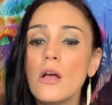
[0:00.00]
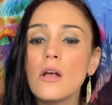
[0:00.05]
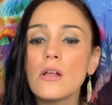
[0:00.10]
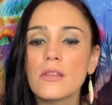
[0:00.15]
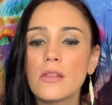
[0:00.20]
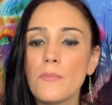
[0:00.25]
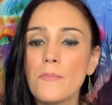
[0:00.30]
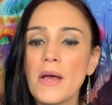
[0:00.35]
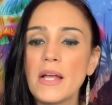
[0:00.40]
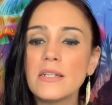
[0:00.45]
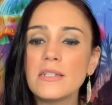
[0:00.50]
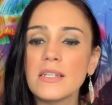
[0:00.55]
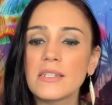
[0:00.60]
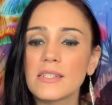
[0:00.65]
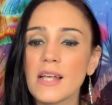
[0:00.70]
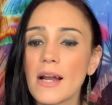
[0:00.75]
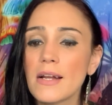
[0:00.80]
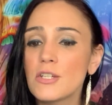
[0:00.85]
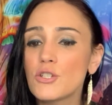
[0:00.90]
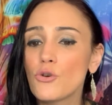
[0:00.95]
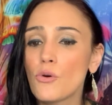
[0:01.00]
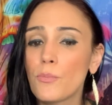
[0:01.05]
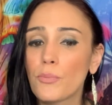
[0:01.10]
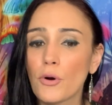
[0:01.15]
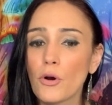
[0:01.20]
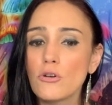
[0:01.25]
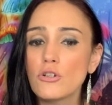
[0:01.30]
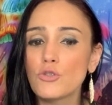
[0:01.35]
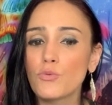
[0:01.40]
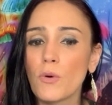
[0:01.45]
The men decided to
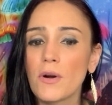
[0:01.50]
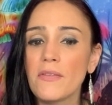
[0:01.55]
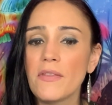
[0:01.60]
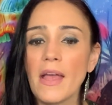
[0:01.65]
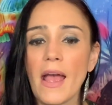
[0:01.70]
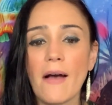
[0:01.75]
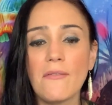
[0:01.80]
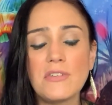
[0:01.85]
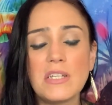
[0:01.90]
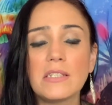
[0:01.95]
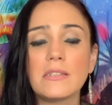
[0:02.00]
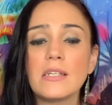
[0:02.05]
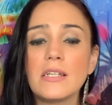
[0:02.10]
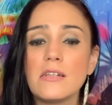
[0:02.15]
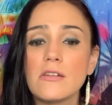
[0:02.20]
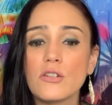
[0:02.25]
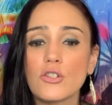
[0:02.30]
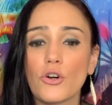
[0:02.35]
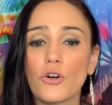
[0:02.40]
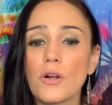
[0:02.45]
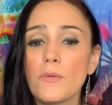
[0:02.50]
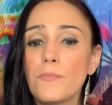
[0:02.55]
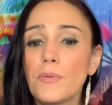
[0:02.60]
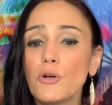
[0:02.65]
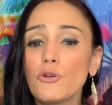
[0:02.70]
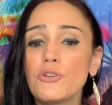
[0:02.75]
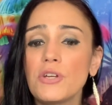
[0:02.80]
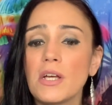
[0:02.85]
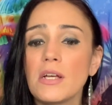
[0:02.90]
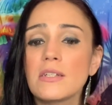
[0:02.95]
approach one of the evidently deserted
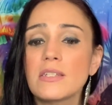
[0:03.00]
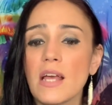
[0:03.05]
buildings,